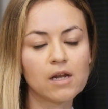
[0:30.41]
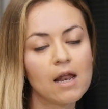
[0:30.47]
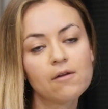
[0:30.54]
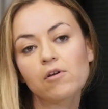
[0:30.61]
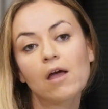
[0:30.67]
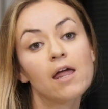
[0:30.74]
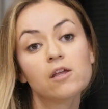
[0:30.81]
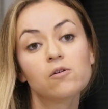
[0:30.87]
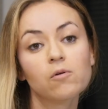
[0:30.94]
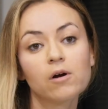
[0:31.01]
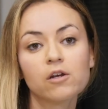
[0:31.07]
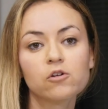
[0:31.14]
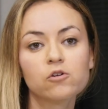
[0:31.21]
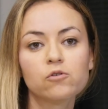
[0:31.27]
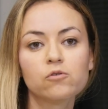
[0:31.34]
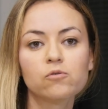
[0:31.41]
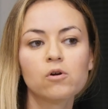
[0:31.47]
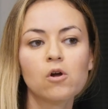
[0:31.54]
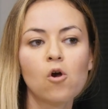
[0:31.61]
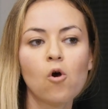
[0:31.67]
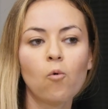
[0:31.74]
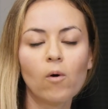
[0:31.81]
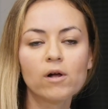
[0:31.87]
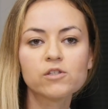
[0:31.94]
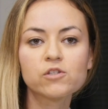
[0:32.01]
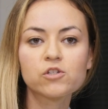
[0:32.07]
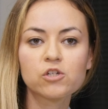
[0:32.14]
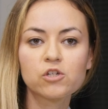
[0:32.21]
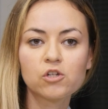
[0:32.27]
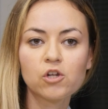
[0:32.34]
and anyone who
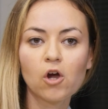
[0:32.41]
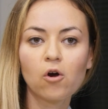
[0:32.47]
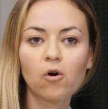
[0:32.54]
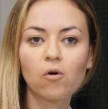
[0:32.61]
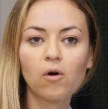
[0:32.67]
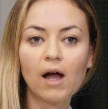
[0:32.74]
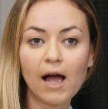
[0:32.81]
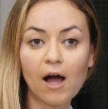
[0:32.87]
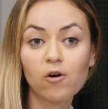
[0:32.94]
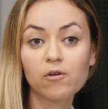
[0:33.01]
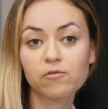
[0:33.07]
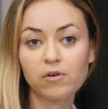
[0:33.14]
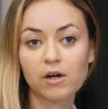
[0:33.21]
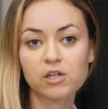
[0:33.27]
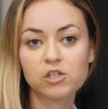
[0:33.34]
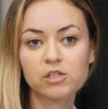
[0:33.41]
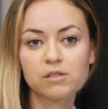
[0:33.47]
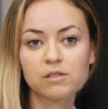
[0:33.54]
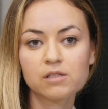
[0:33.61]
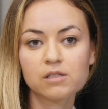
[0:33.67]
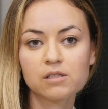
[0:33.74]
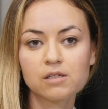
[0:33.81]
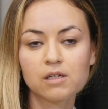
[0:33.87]
wants to know how it functions.